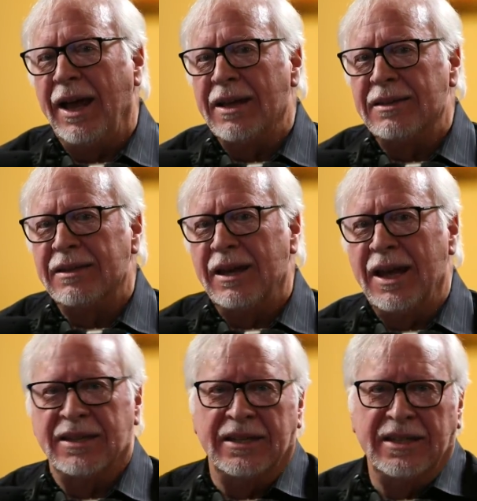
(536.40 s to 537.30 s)
as
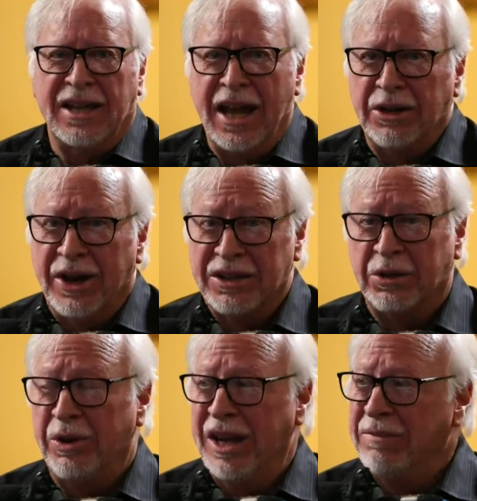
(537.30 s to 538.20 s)
a designer, as
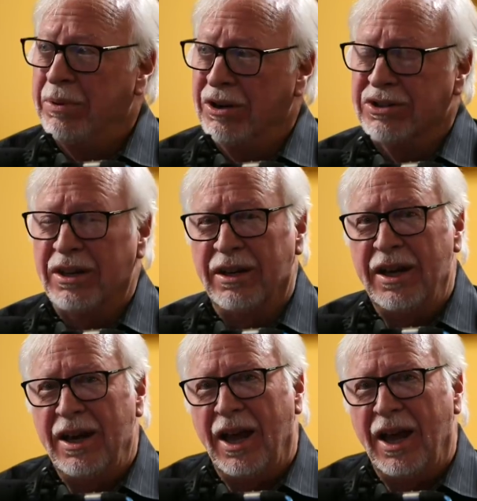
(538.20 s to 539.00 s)
a creative person,